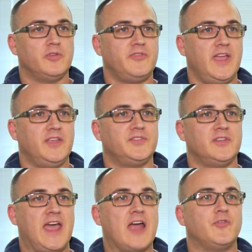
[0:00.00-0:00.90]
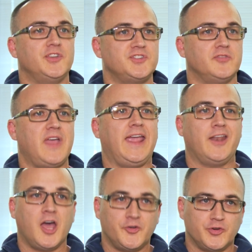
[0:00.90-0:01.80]
face an average of
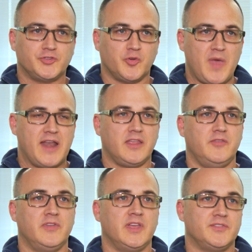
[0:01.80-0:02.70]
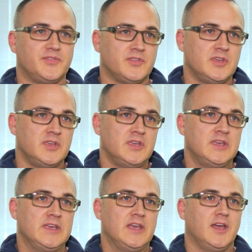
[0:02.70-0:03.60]
800 traumatic events
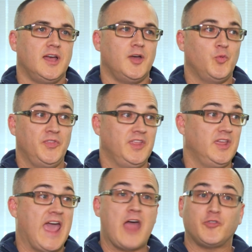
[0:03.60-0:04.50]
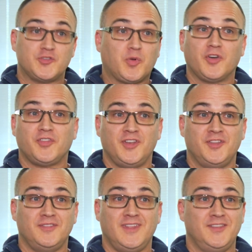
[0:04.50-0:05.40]
uh, when the average person
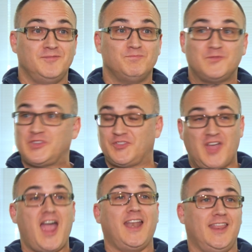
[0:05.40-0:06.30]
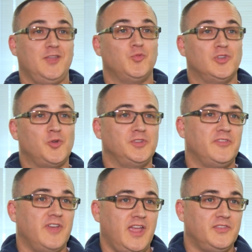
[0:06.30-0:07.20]
in, in society will
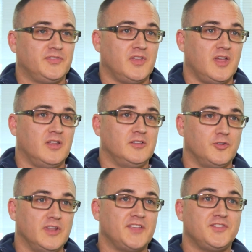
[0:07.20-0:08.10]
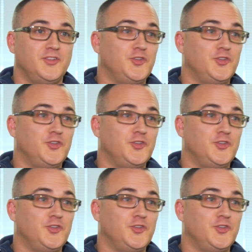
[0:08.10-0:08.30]
only face uh, a little less than